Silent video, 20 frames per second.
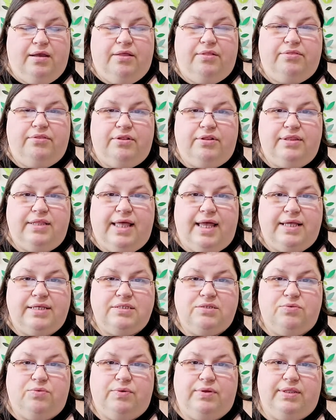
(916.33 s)
The
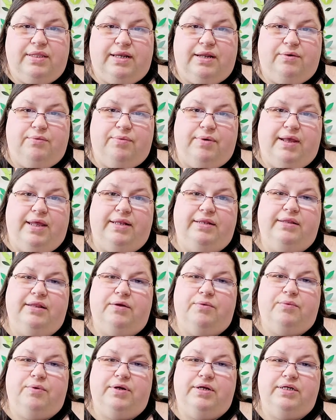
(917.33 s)
last one that I read that I
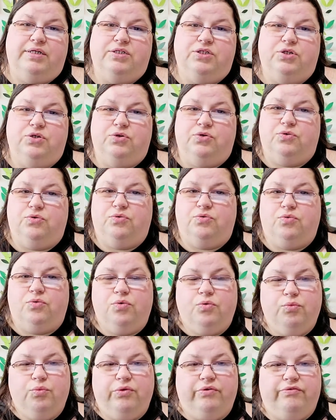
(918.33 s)
wanted to
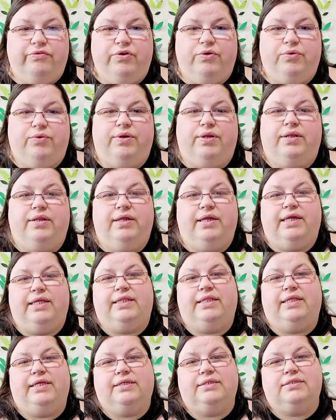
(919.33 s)
review in, in
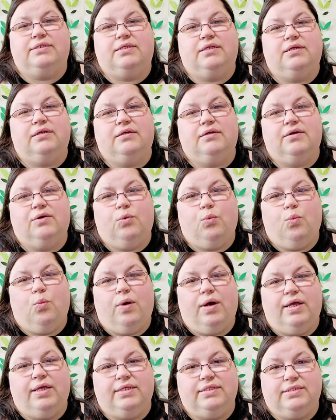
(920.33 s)
this
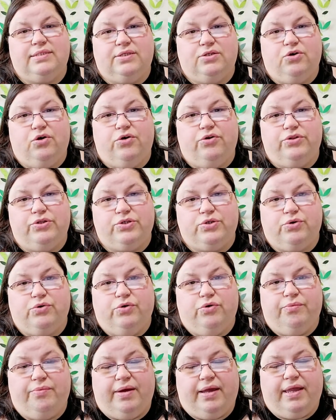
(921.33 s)
was The Turn of the
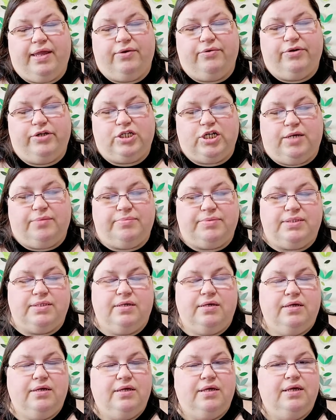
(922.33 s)
Screw by Henry James.
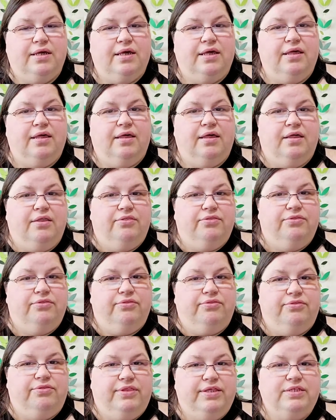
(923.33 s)

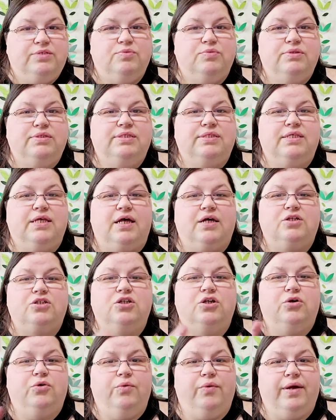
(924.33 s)
This was such a
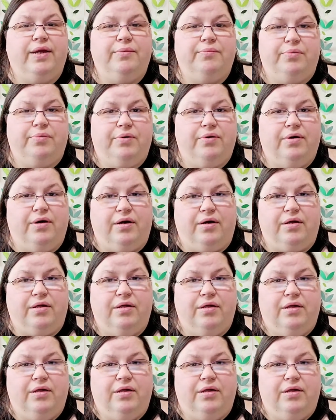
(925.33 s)
great book.